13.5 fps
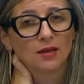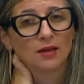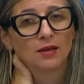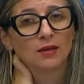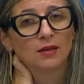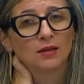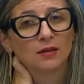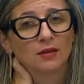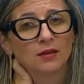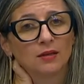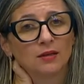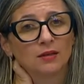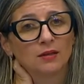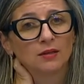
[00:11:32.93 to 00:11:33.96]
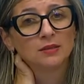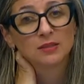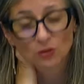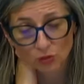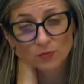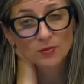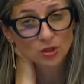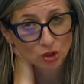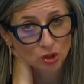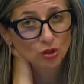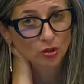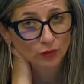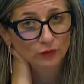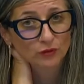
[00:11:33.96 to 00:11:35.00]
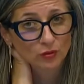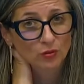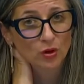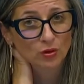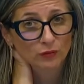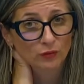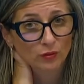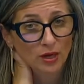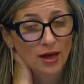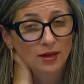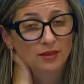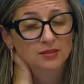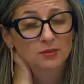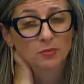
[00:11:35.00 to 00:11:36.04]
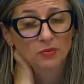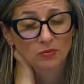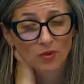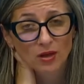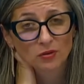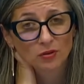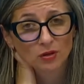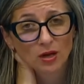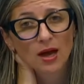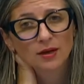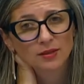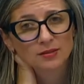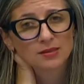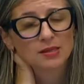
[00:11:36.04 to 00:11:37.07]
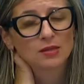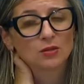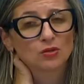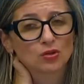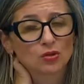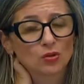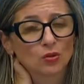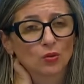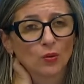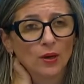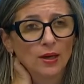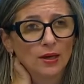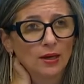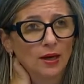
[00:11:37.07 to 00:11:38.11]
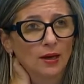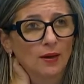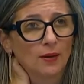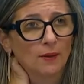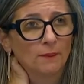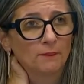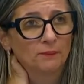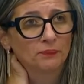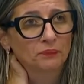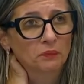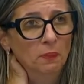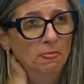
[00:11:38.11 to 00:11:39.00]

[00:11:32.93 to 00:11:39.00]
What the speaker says: in the commission of the wrongful act, but rather acting to lead